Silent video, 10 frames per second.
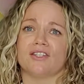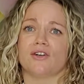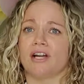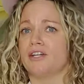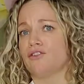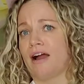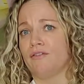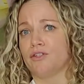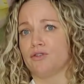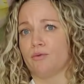is a great
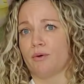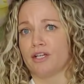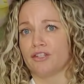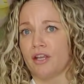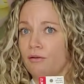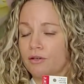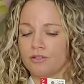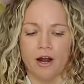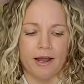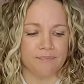travel toothbrush that you can
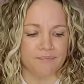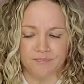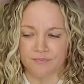try.